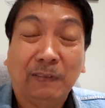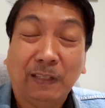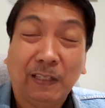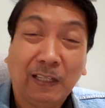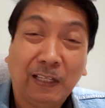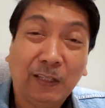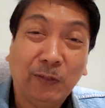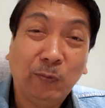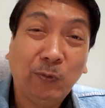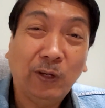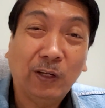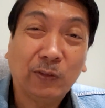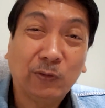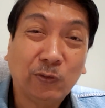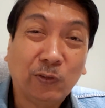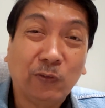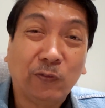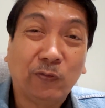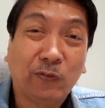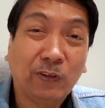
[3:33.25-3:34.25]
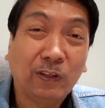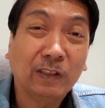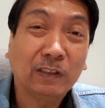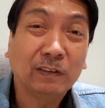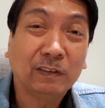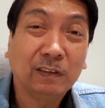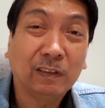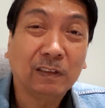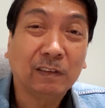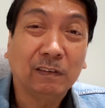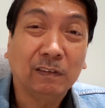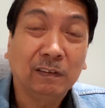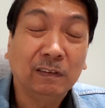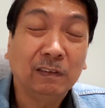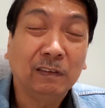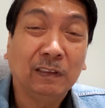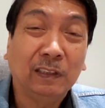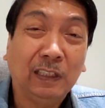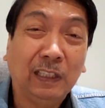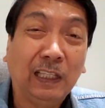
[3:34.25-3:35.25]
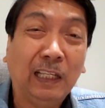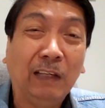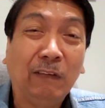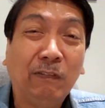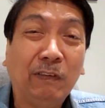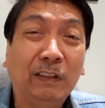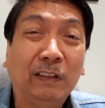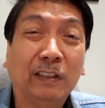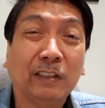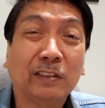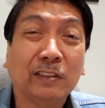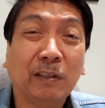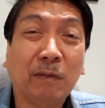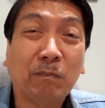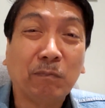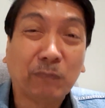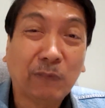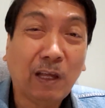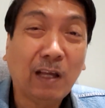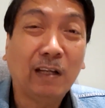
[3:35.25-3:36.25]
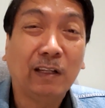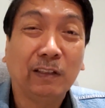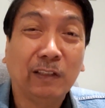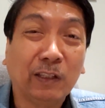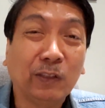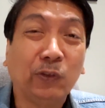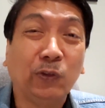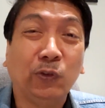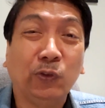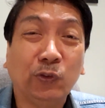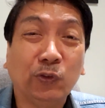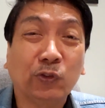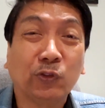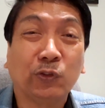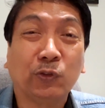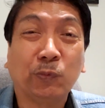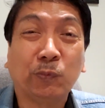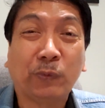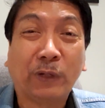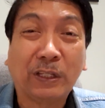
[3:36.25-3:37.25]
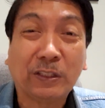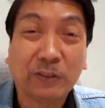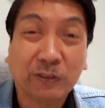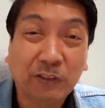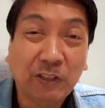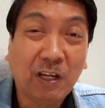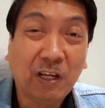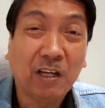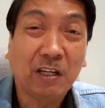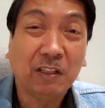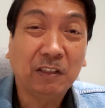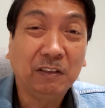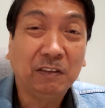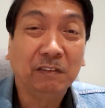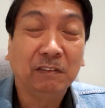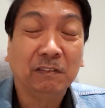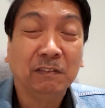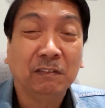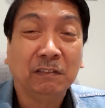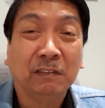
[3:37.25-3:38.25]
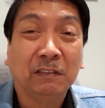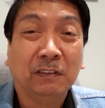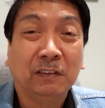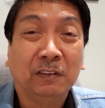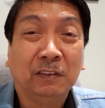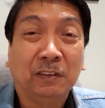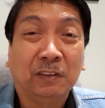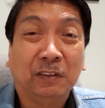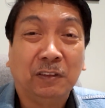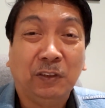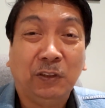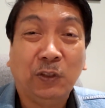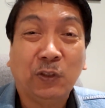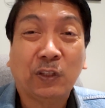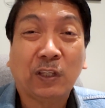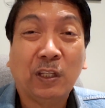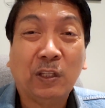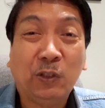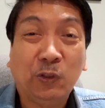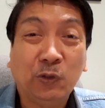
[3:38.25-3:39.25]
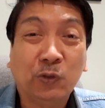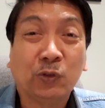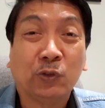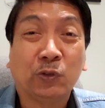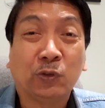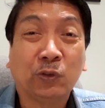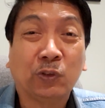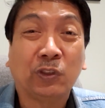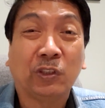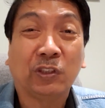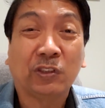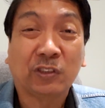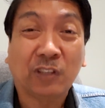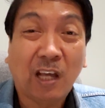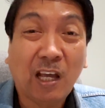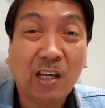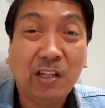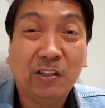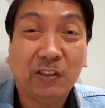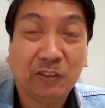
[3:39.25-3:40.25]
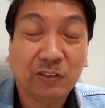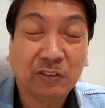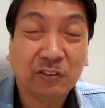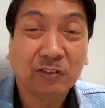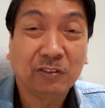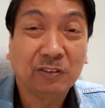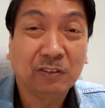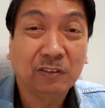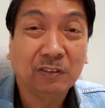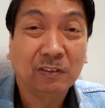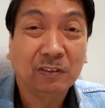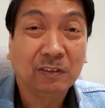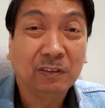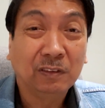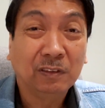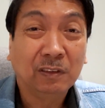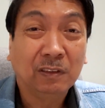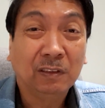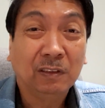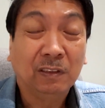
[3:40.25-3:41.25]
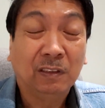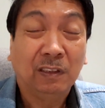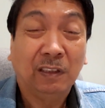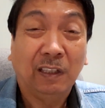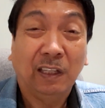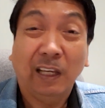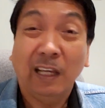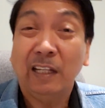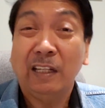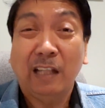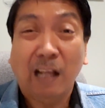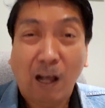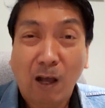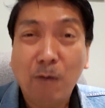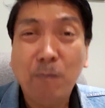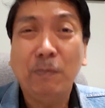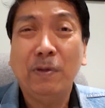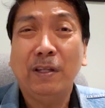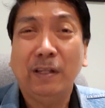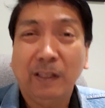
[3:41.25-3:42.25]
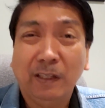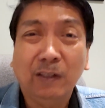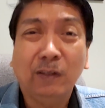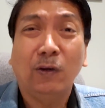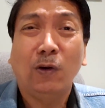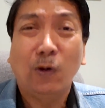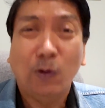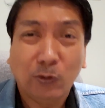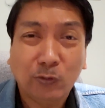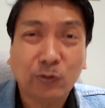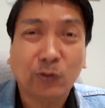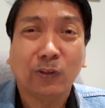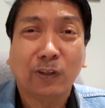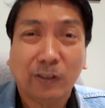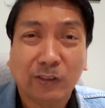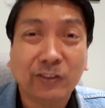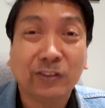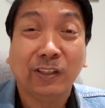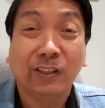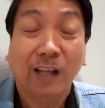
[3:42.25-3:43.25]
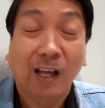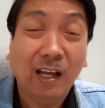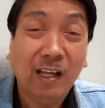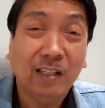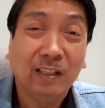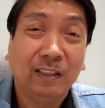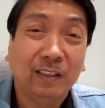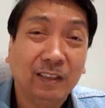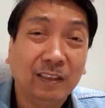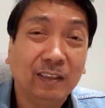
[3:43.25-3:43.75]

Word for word: and we are told, friends, that even the same tongue that you use to praise God, you can use to curse others. And how many also curse God